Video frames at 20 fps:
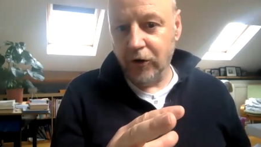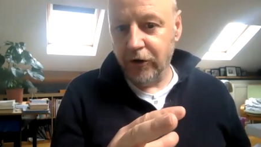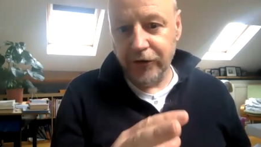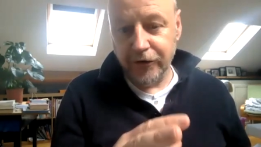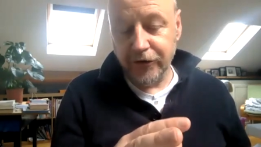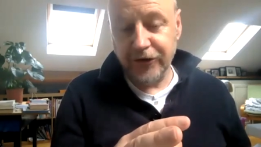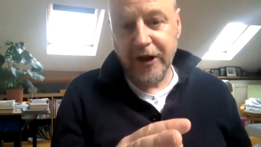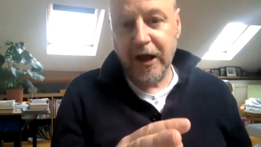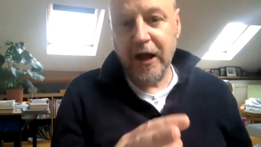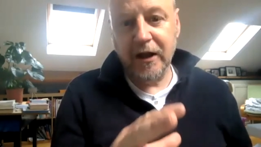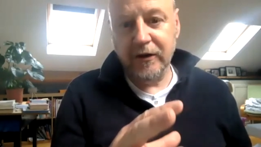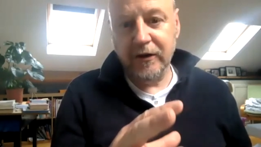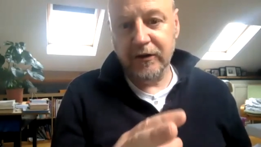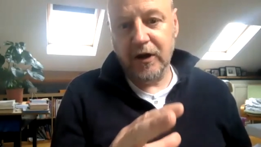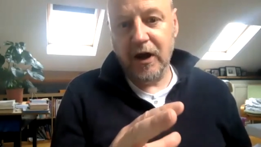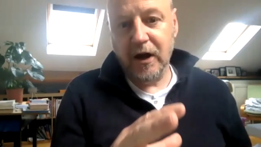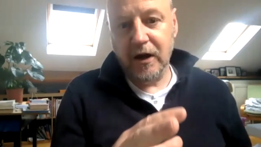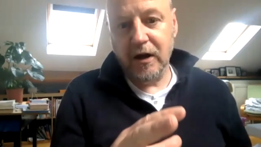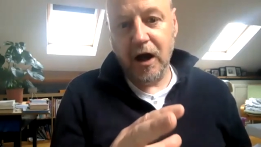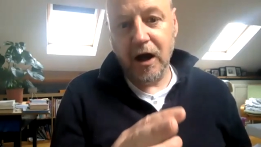understand.
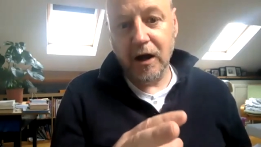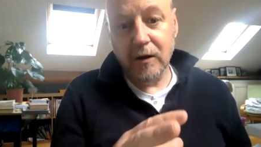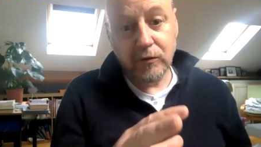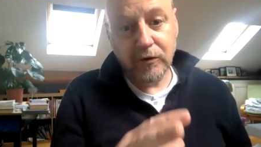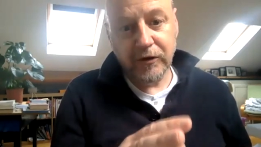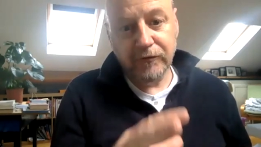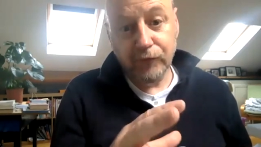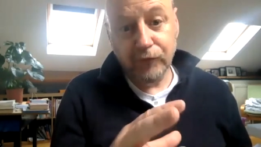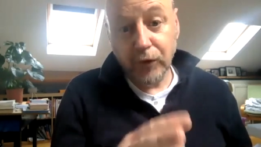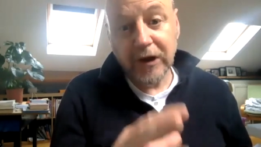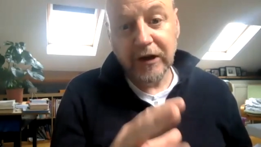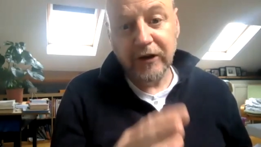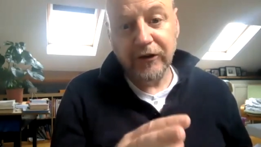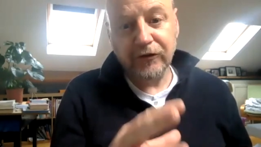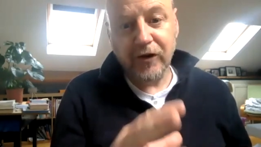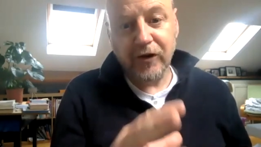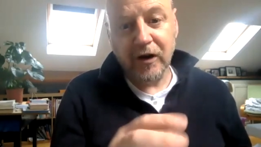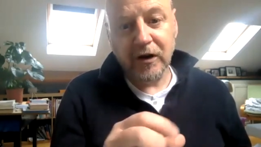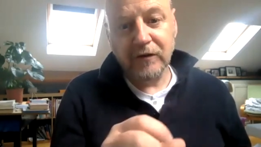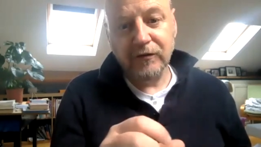I, I, would really
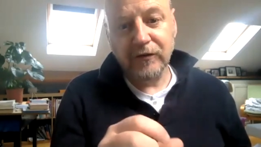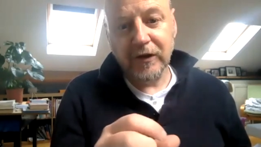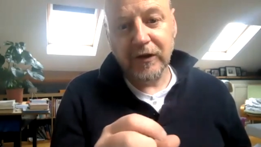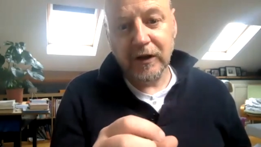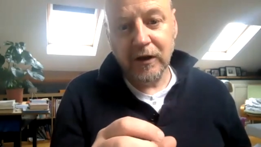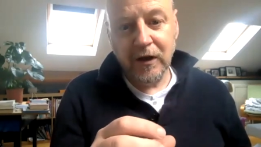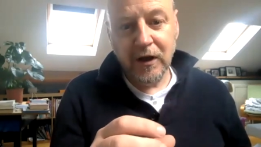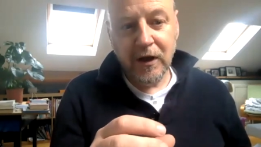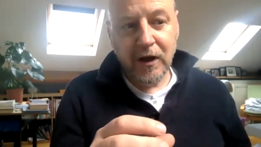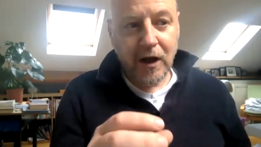strongly feel.